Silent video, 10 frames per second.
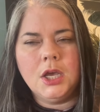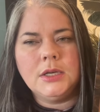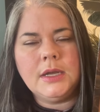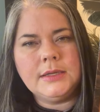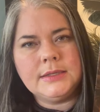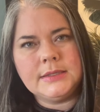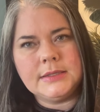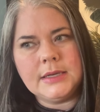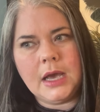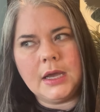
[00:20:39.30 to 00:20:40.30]
not
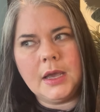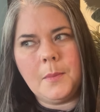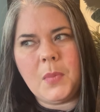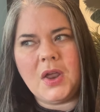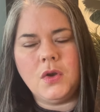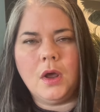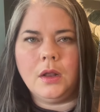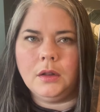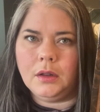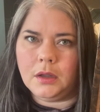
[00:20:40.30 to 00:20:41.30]
snug, but
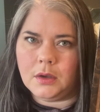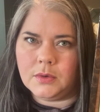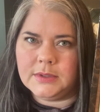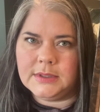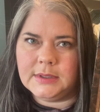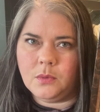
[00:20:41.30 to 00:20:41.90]
not loose